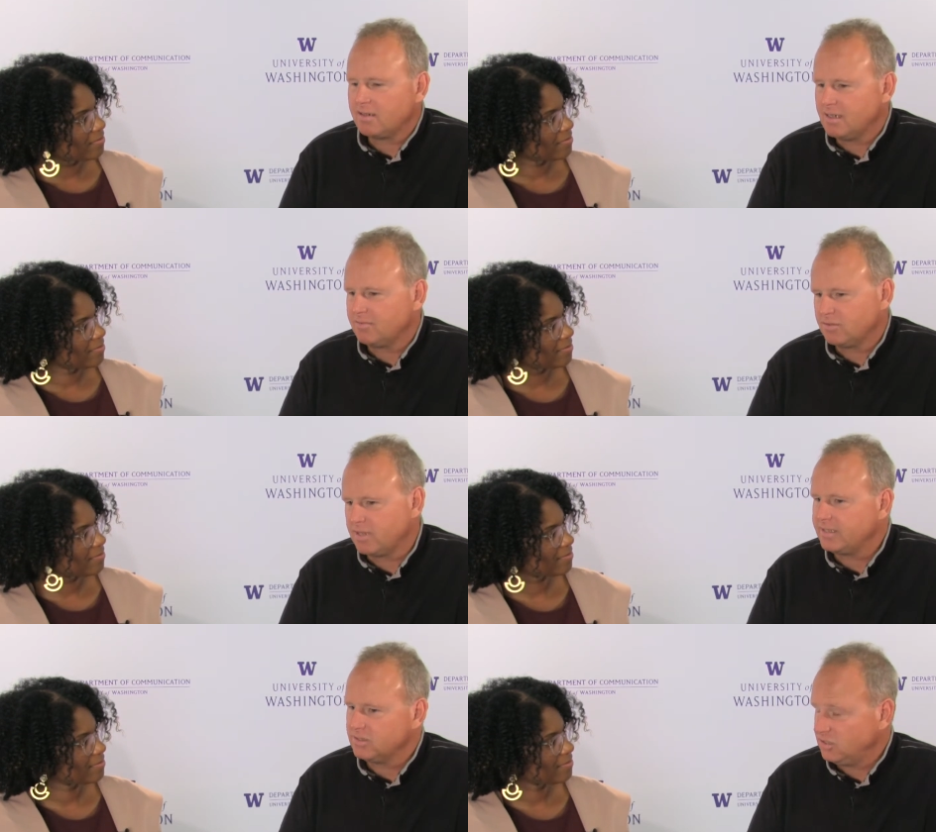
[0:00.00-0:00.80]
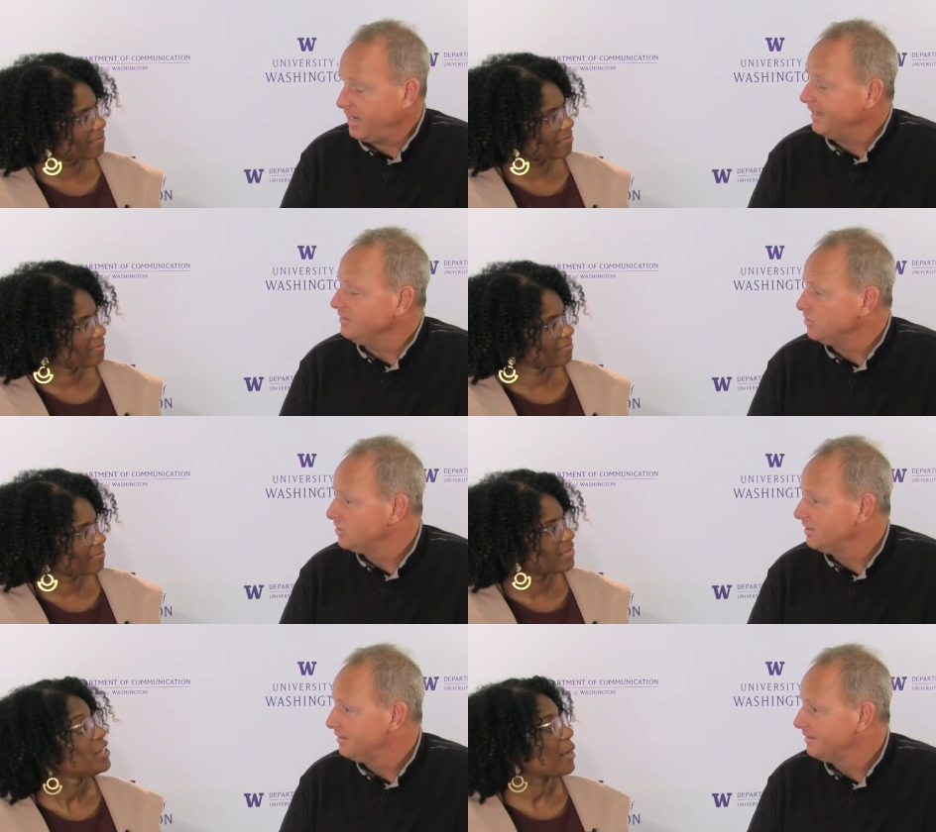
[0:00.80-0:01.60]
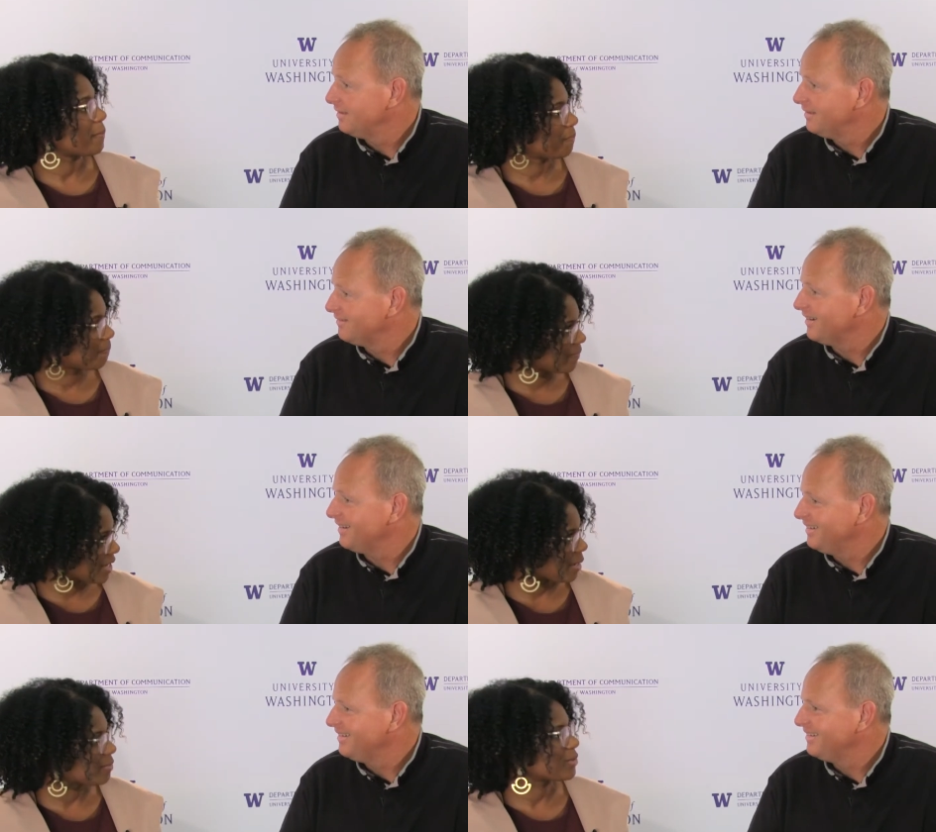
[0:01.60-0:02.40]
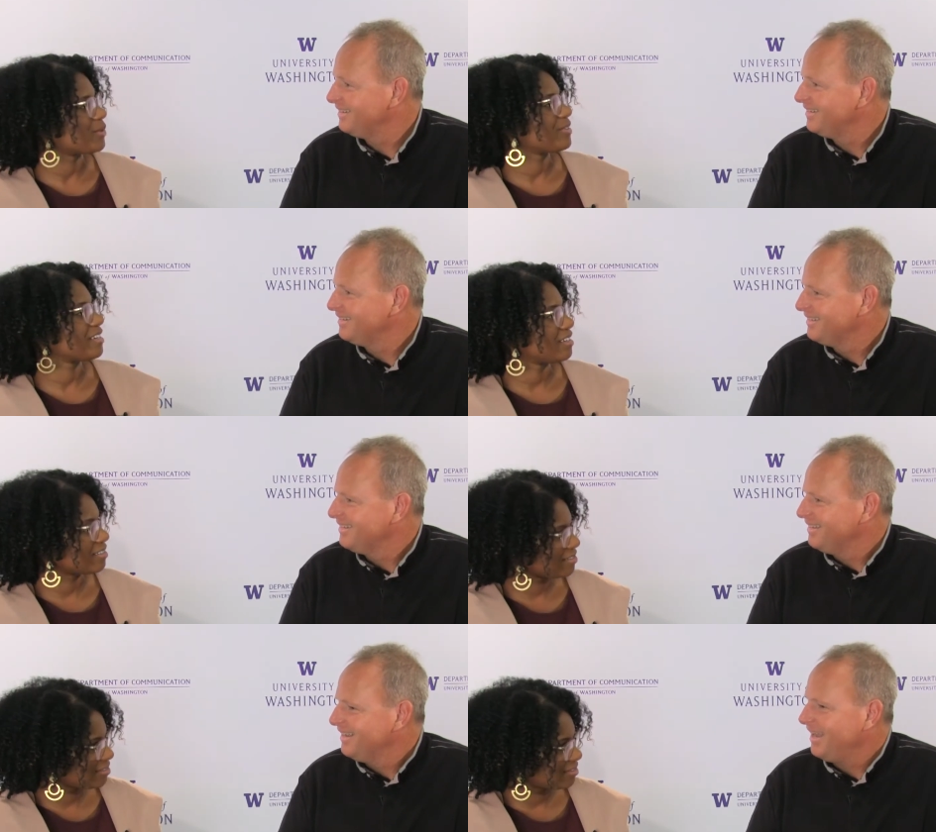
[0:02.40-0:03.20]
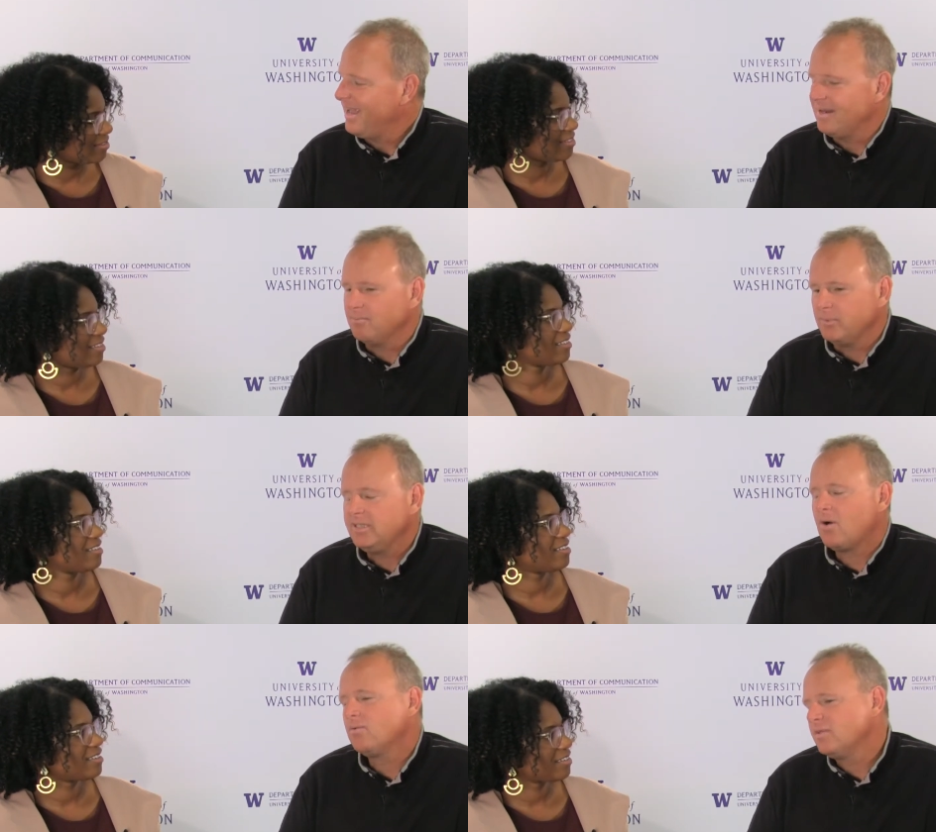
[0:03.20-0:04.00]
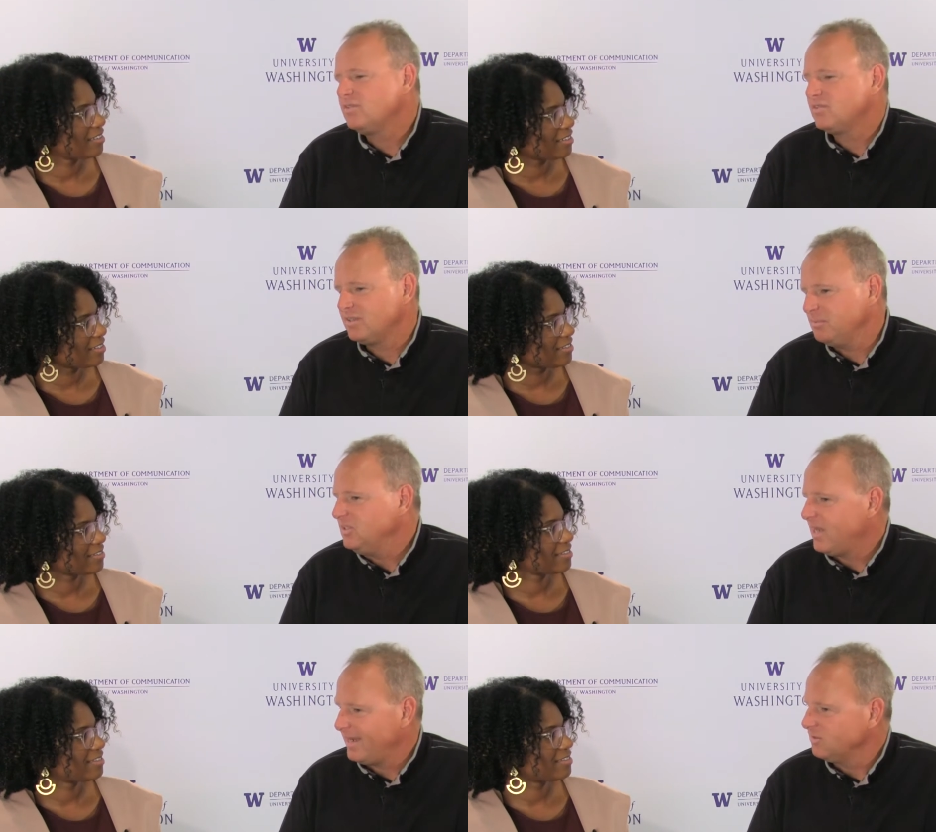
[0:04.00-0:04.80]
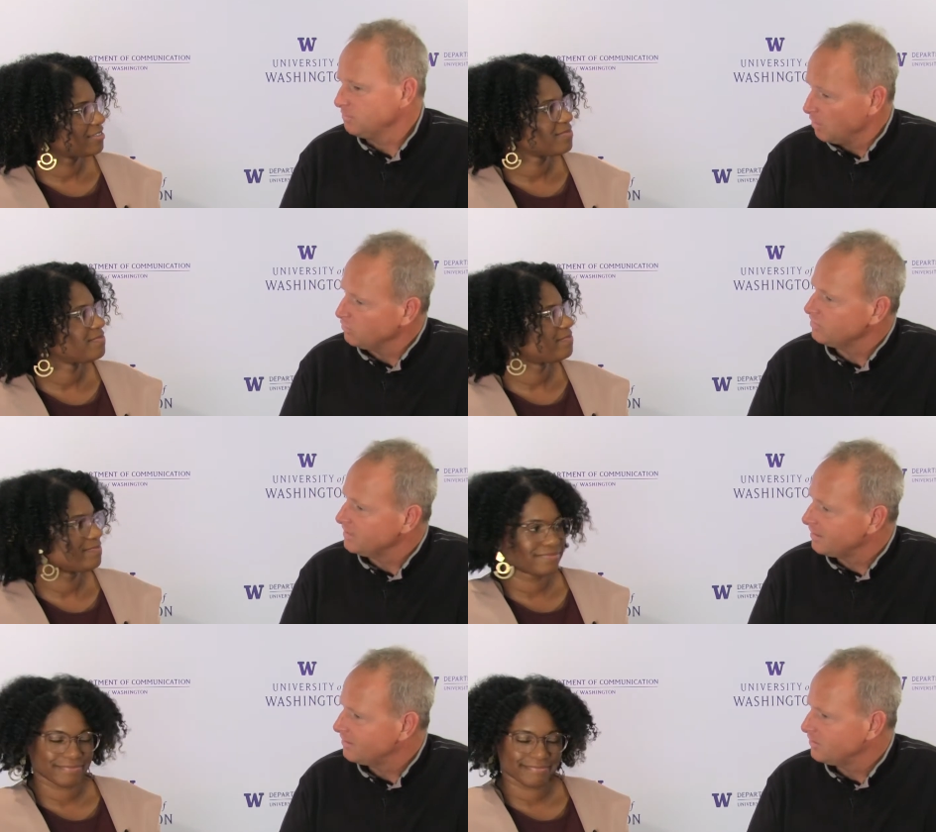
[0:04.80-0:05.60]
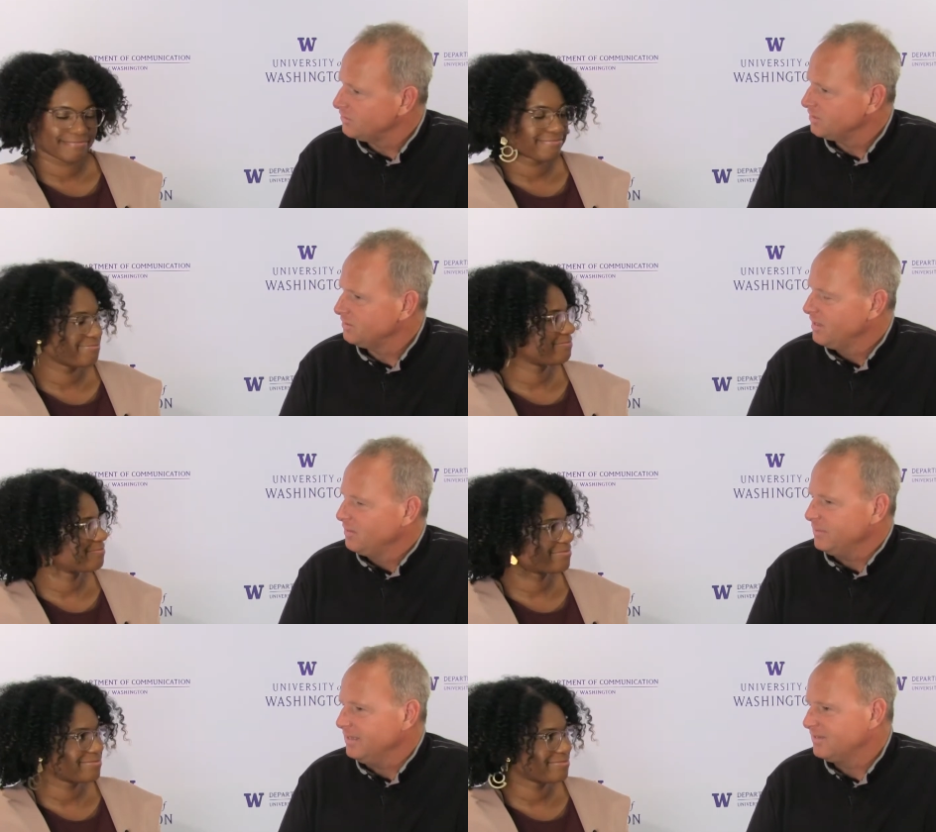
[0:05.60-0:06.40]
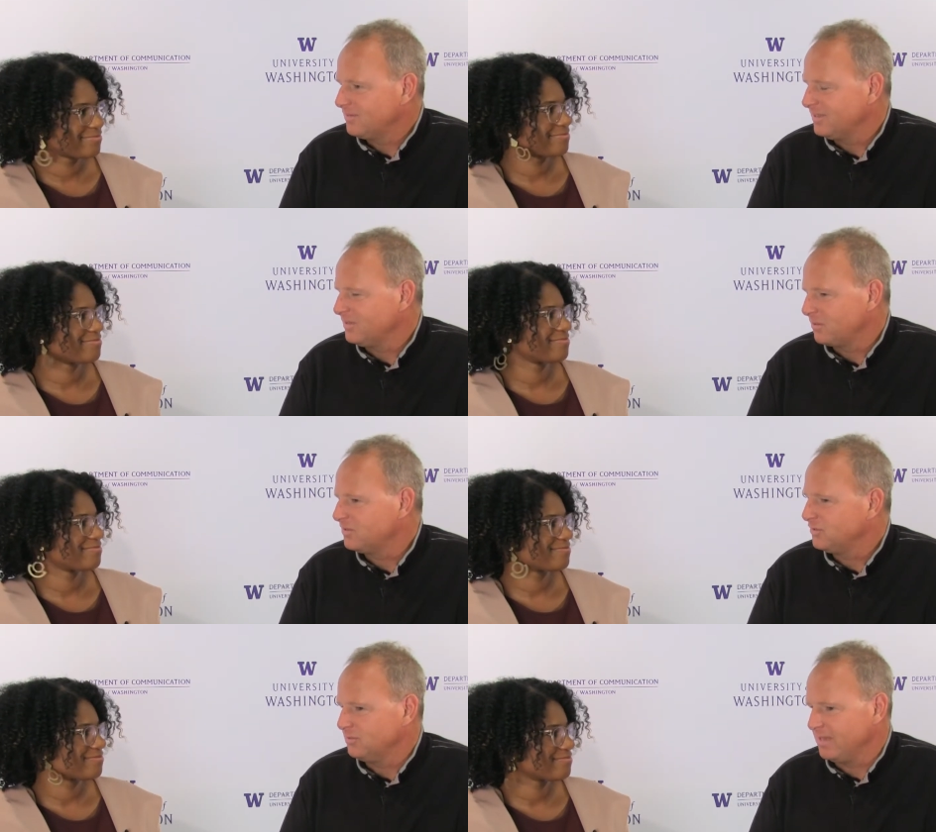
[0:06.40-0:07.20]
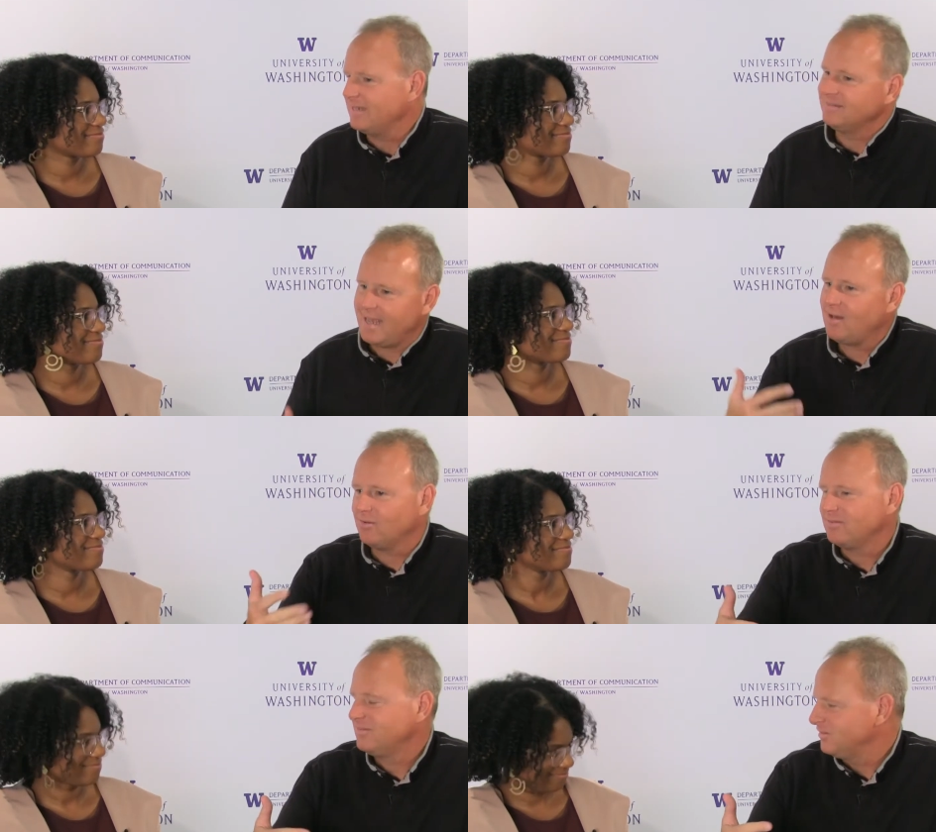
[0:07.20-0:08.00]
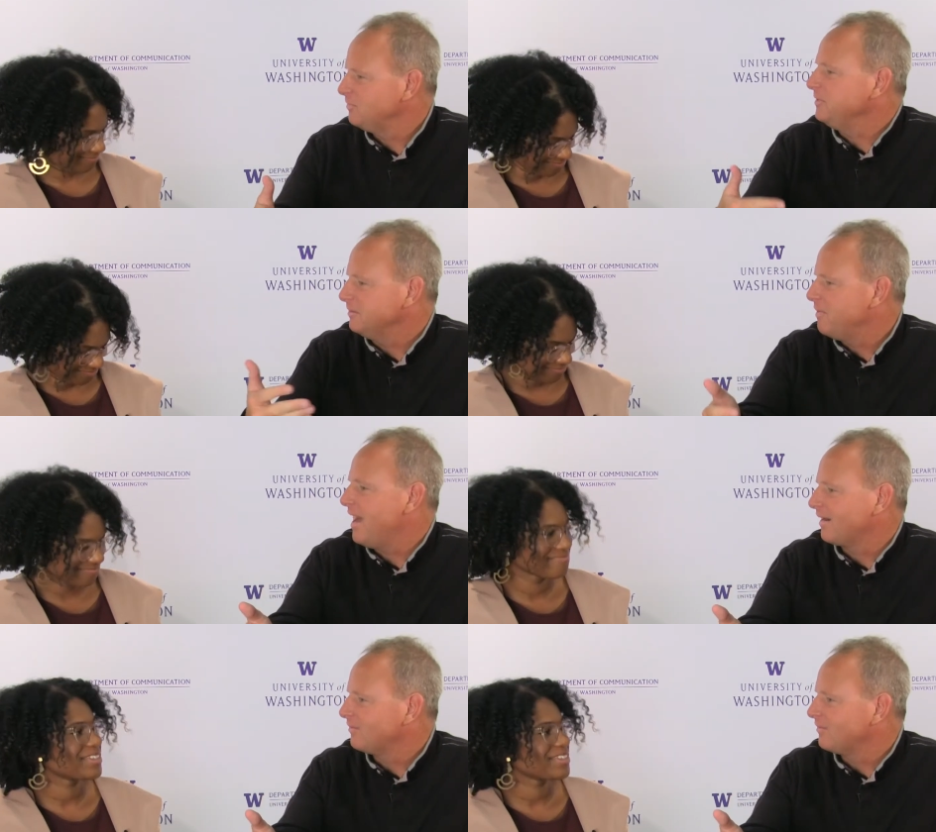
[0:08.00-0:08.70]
Speaker 1: enough so that you're changed." Yeah, right? absolutely. And we don't listen to be changed mostly in our culture. We listen in order to then tell to speak back,